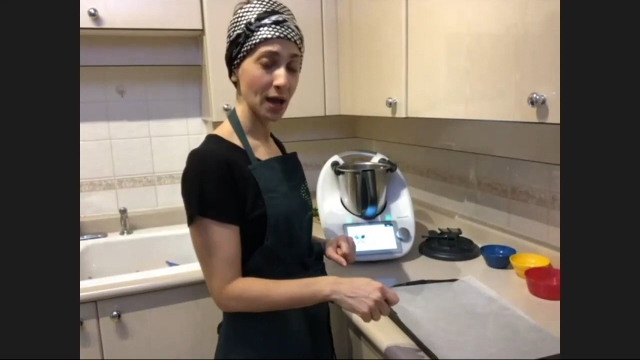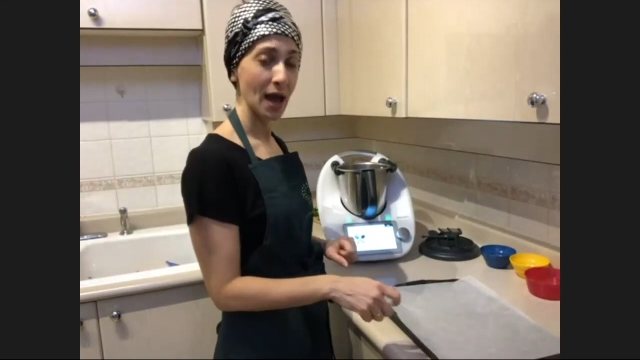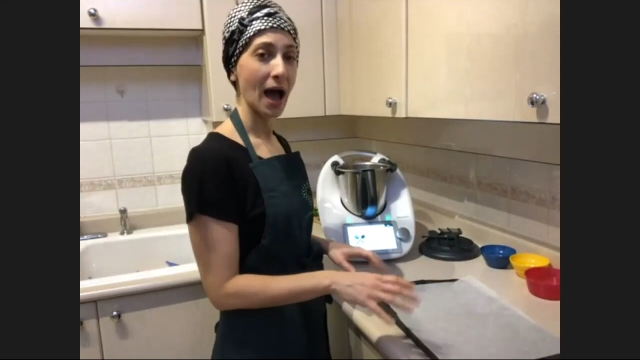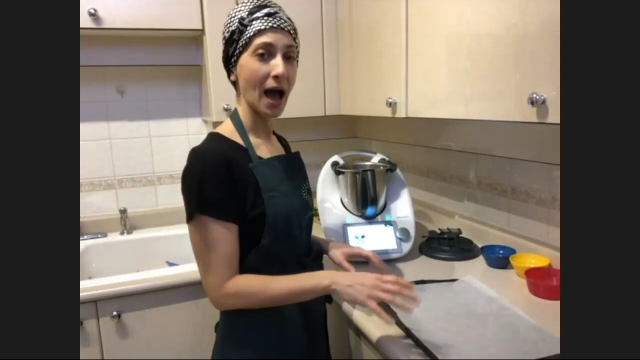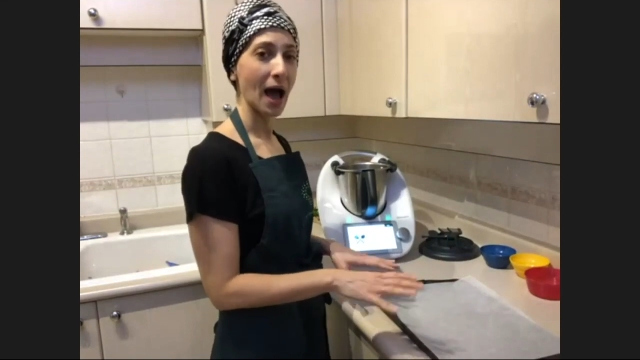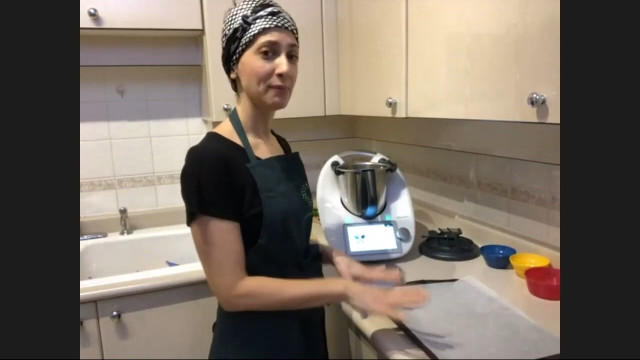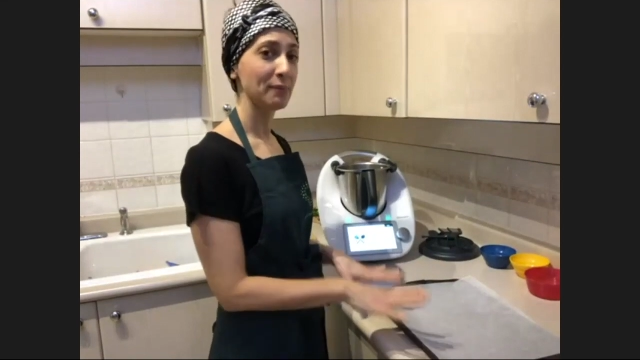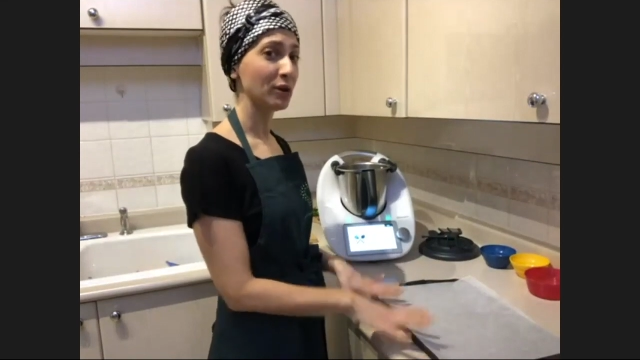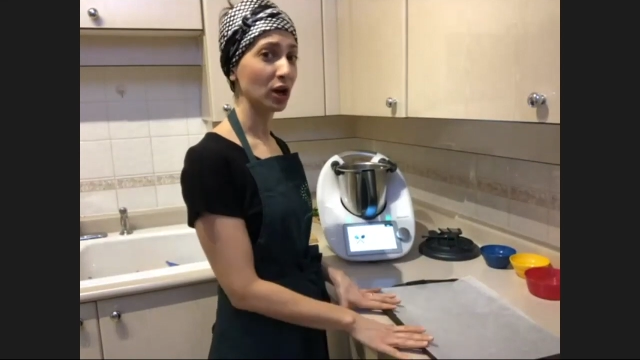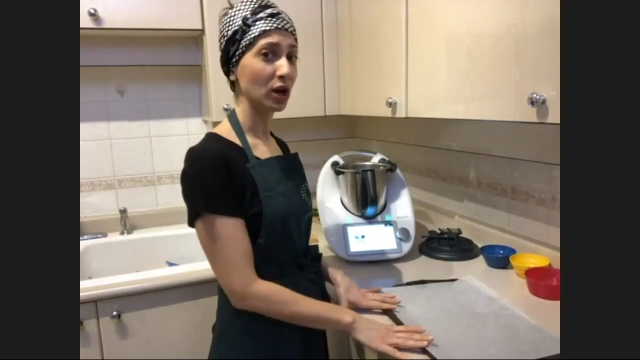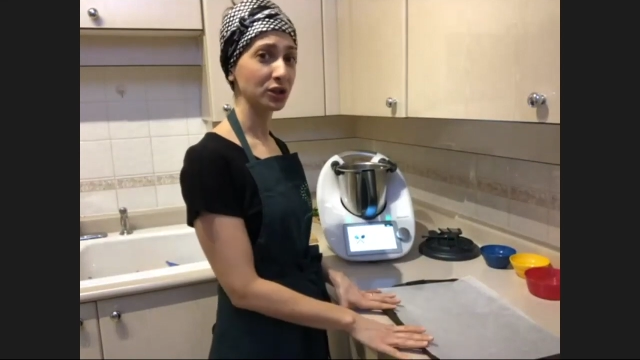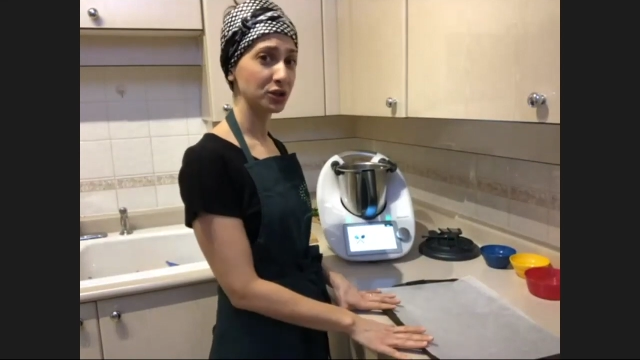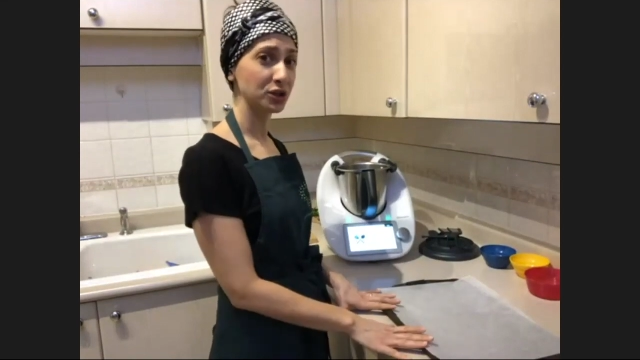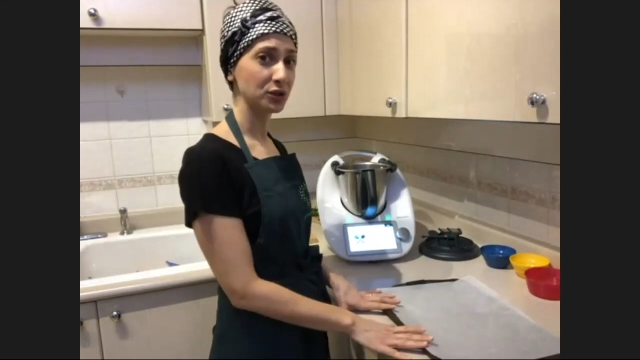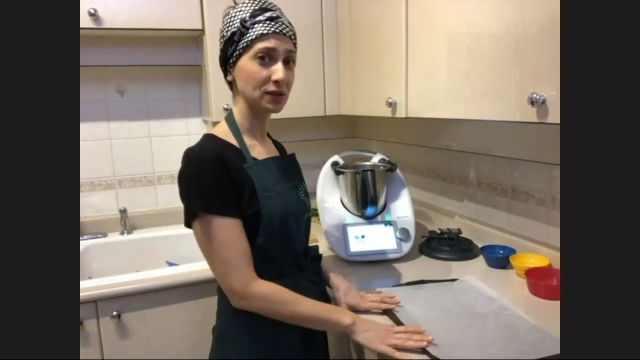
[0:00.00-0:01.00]
I'm not
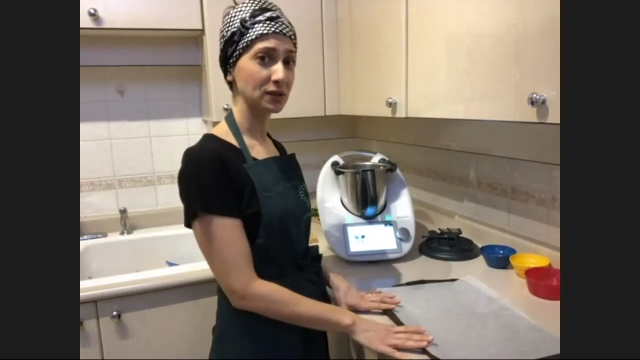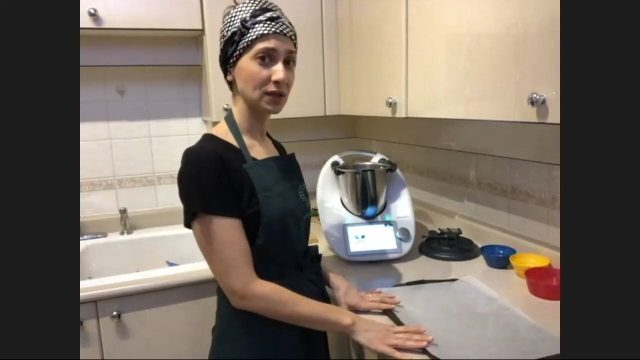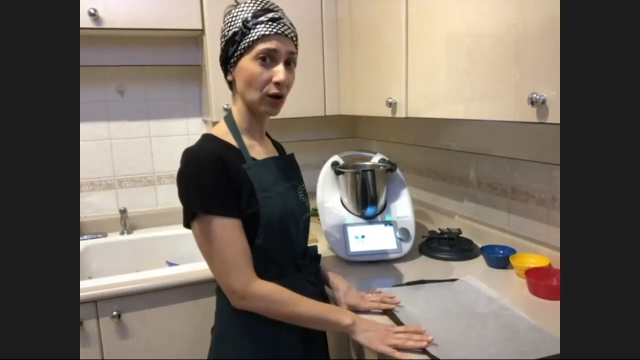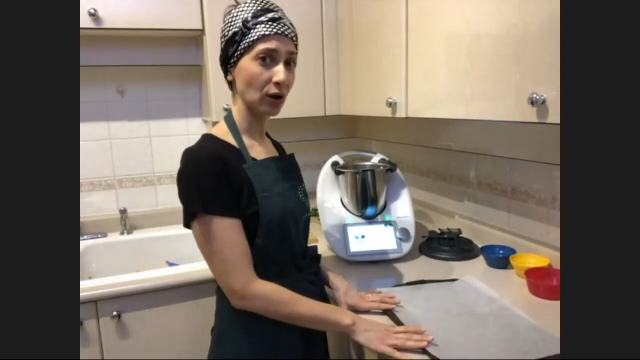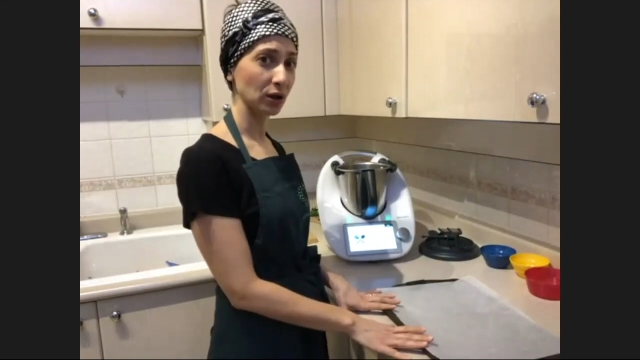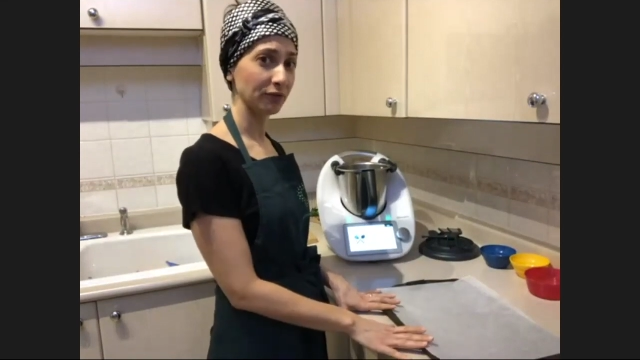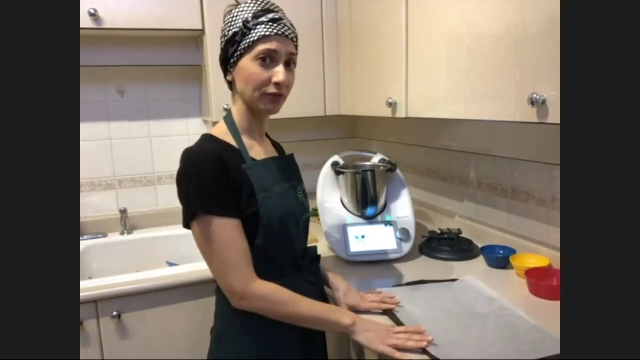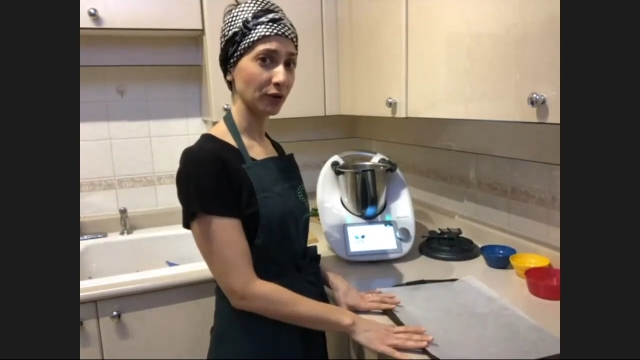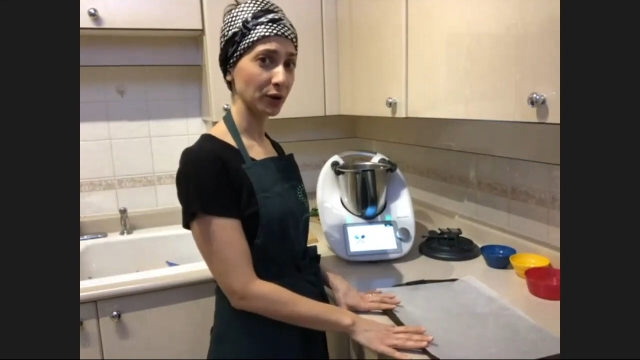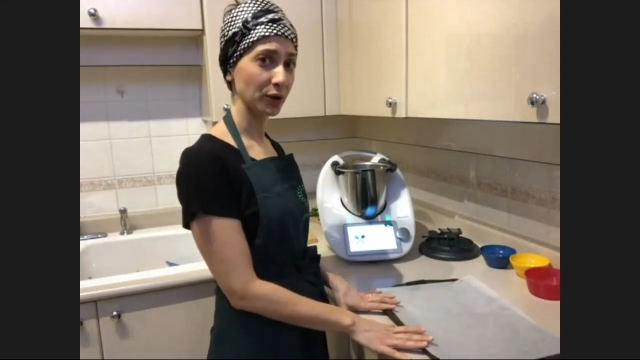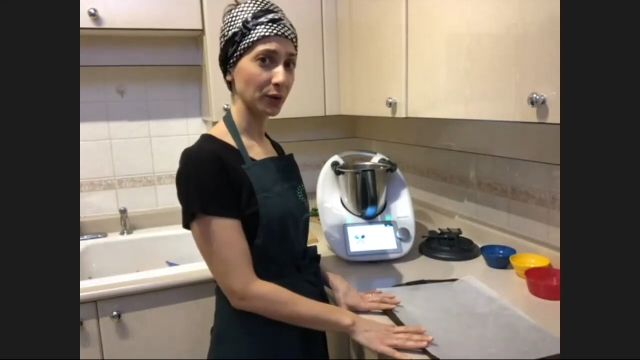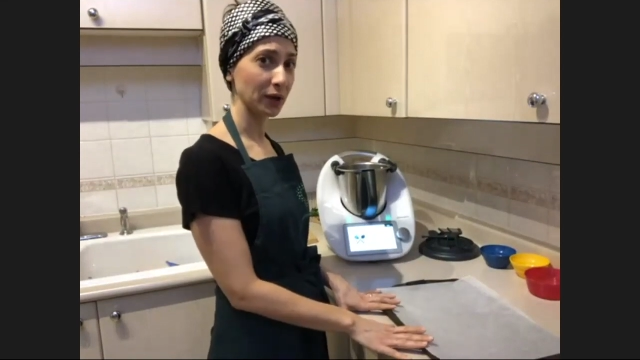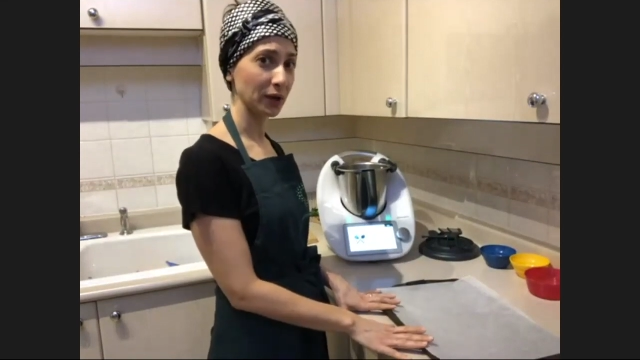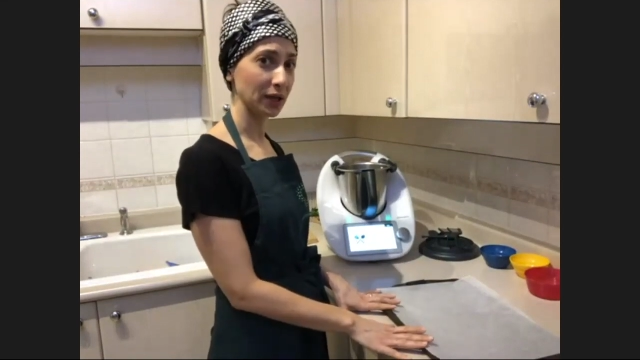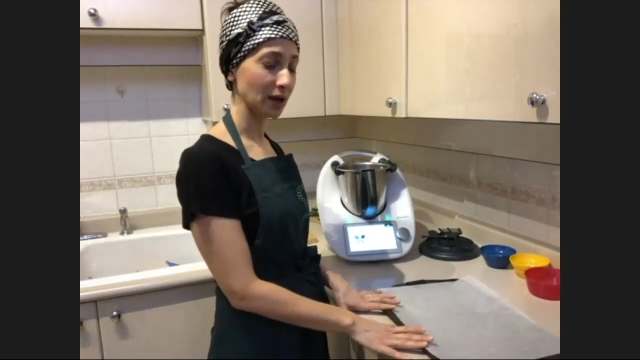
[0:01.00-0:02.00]
using olive oil
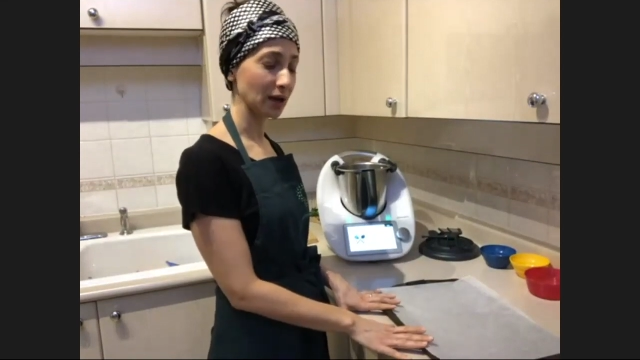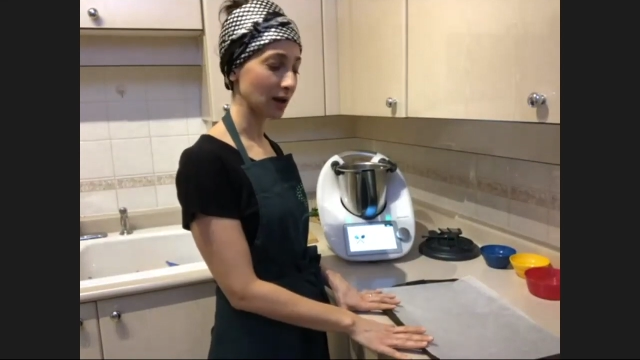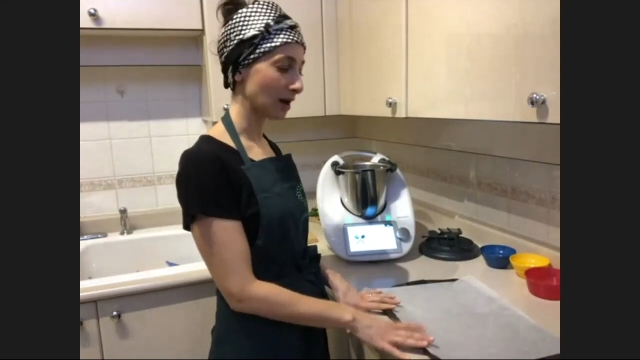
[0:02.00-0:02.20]
here